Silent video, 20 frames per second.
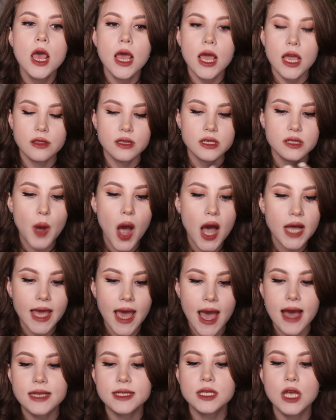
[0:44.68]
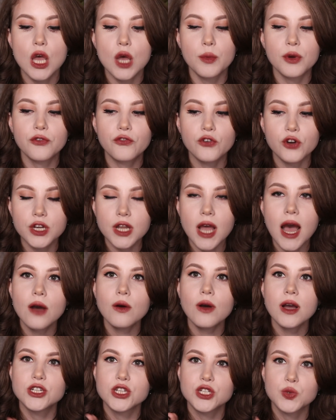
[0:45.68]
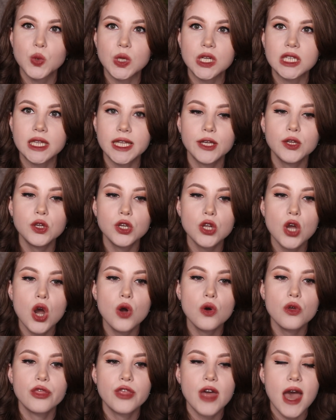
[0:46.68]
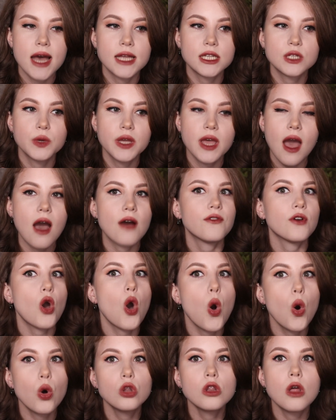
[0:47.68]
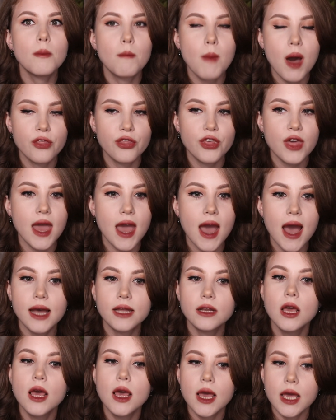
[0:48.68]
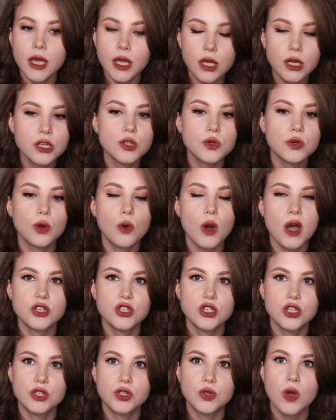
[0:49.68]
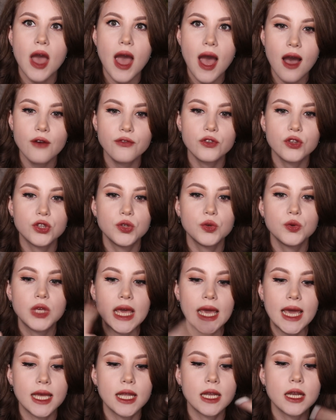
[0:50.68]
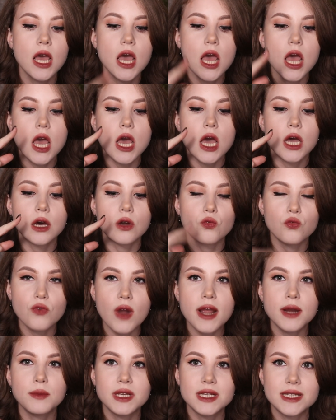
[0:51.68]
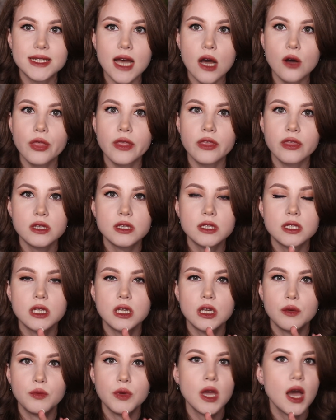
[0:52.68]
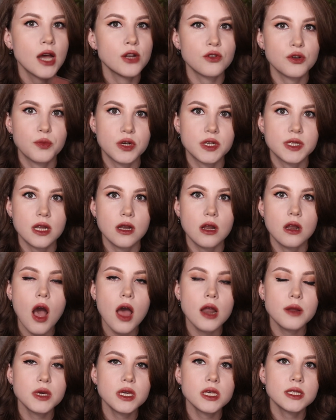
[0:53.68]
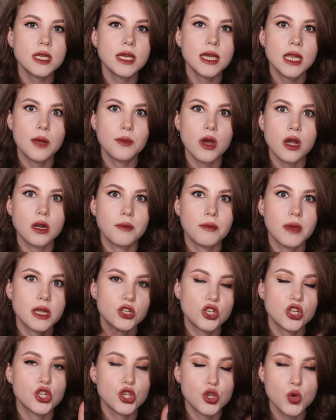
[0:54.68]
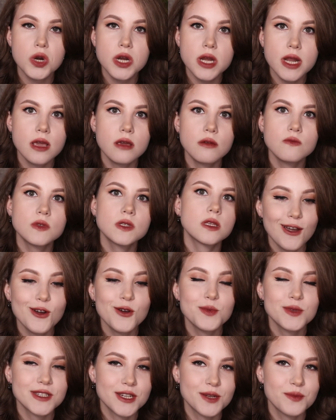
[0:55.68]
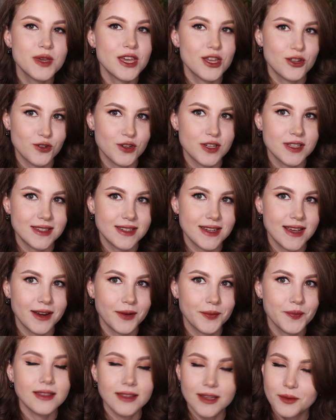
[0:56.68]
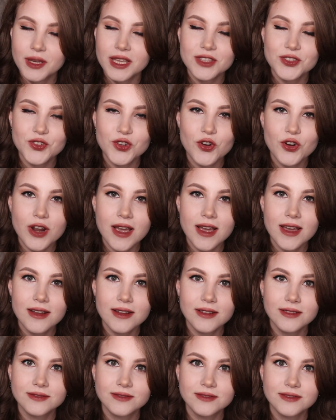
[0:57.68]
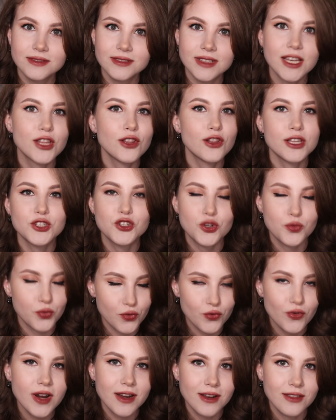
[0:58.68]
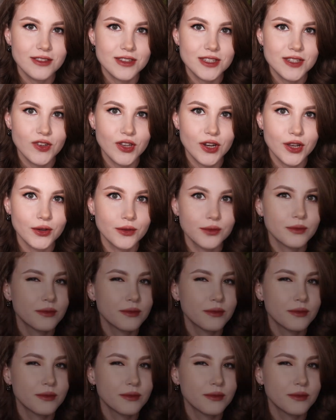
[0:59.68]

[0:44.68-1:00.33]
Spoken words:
in this podcast. But for now, I just want to let you know that we have a whole month ahead. Any sort of questions you have, you can write me down. This is going to be 100% anonymous, and I'm not going to mention your names. I hope it's going to be interesting. Let me get started, and let's jump right into this video.